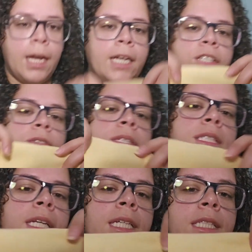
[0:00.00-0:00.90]
As you
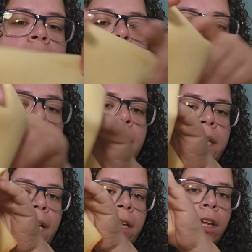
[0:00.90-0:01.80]
can like see, the
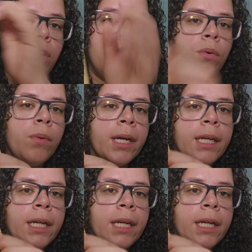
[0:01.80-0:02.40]
yellow right